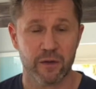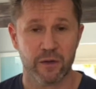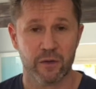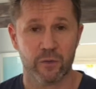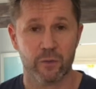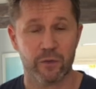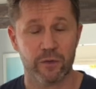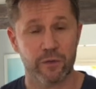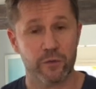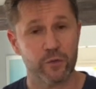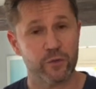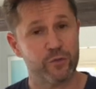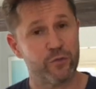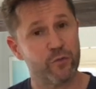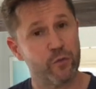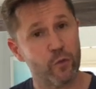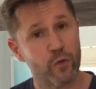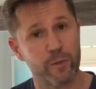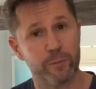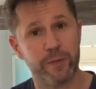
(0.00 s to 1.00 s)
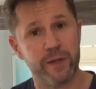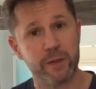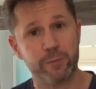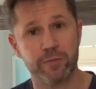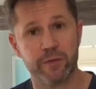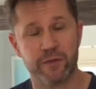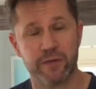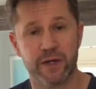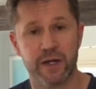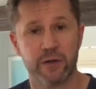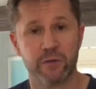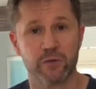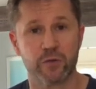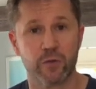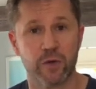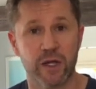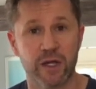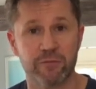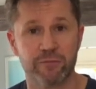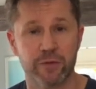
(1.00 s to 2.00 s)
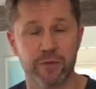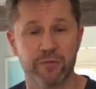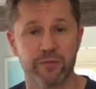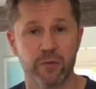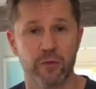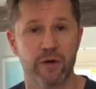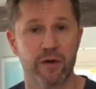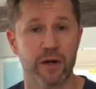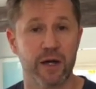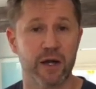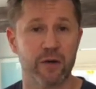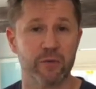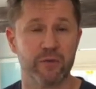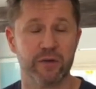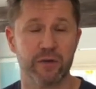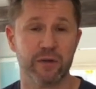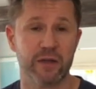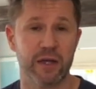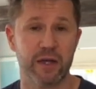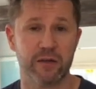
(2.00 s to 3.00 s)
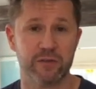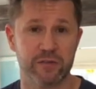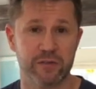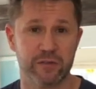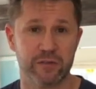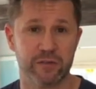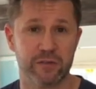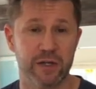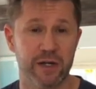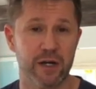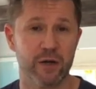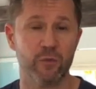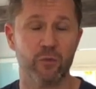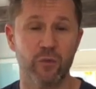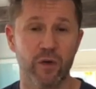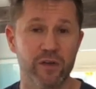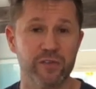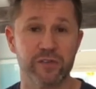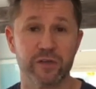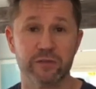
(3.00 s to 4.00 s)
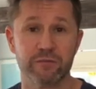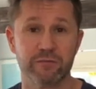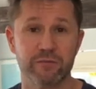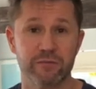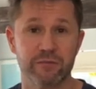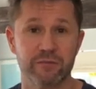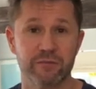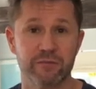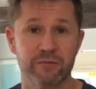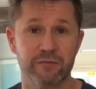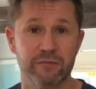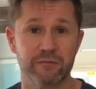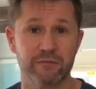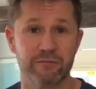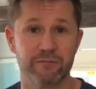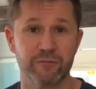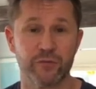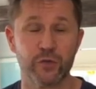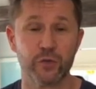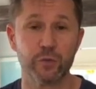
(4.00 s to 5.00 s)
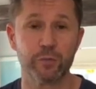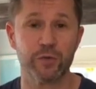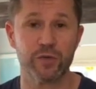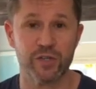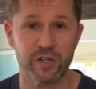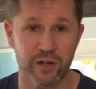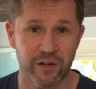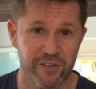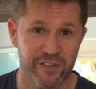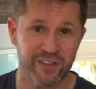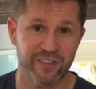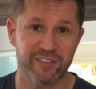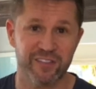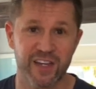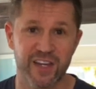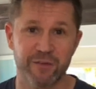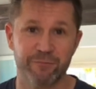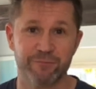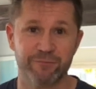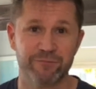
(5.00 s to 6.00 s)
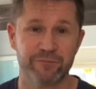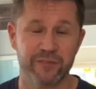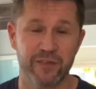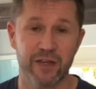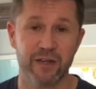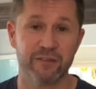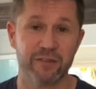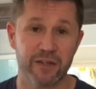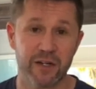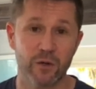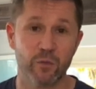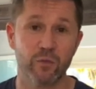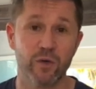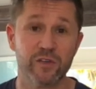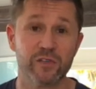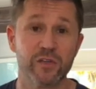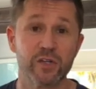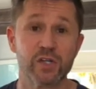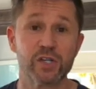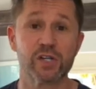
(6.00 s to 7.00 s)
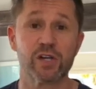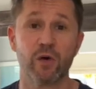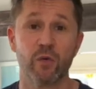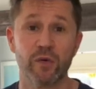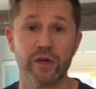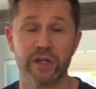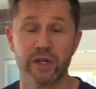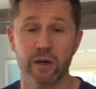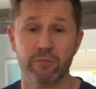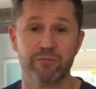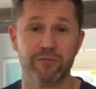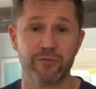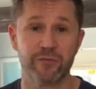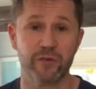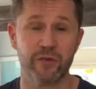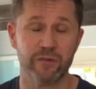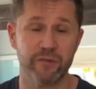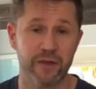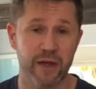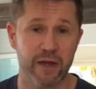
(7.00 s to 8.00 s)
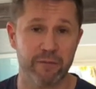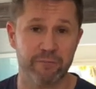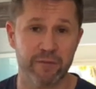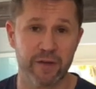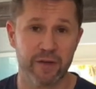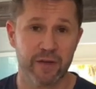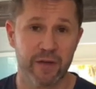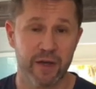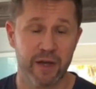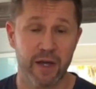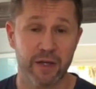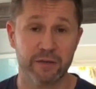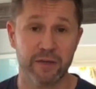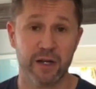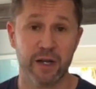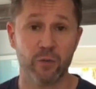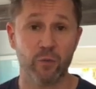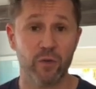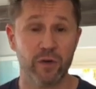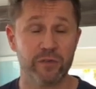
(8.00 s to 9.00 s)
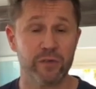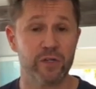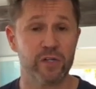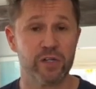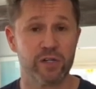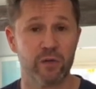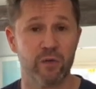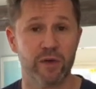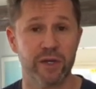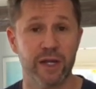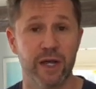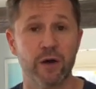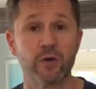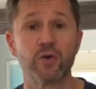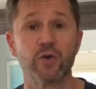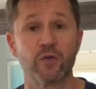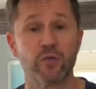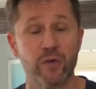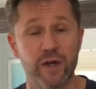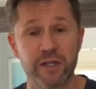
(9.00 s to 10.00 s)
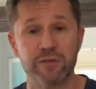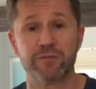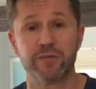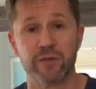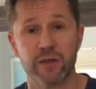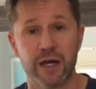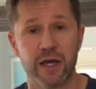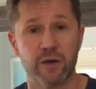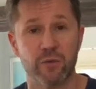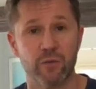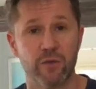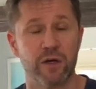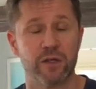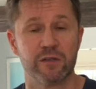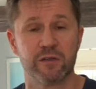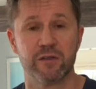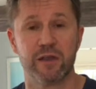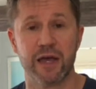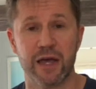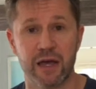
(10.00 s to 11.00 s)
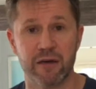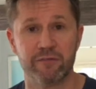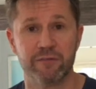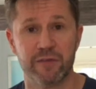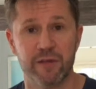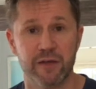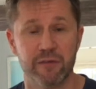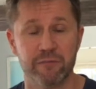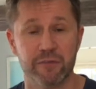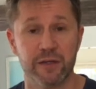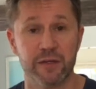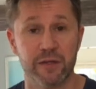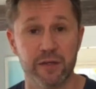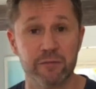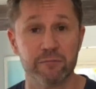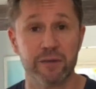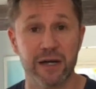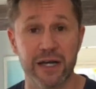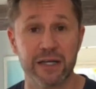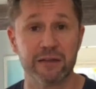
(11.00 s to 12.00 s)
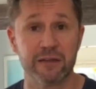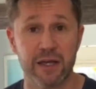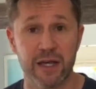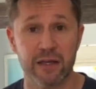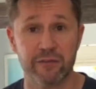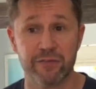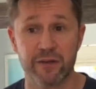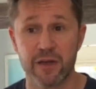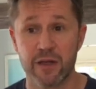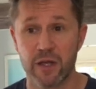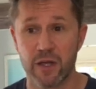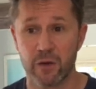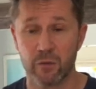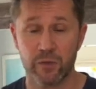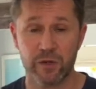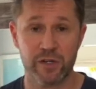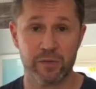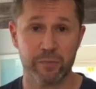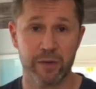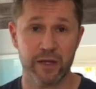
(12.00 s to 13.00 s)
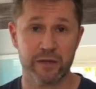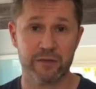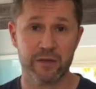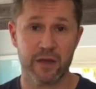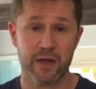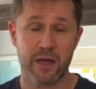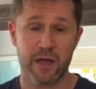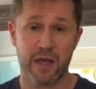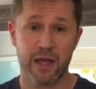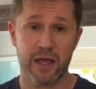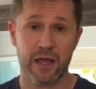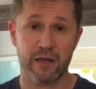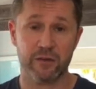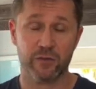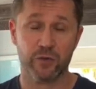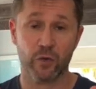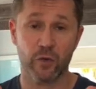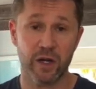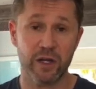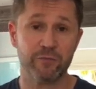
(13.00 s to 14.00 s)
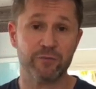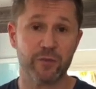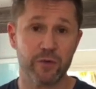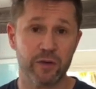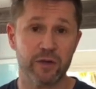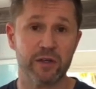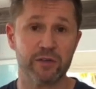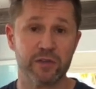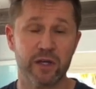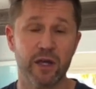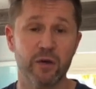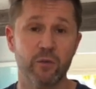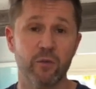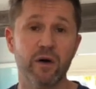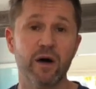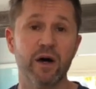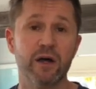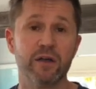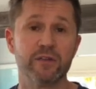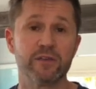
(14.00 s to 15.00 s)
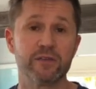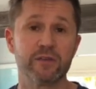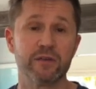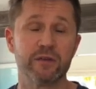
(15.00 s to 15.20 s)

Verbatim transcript: Well, those 4 people that I was grateful for, I realized that I wasn't supercharging them, and that I wasn't showing up for them, and that I wasn't showing how grateful I was to have them in my life, which meant as grateful as I was,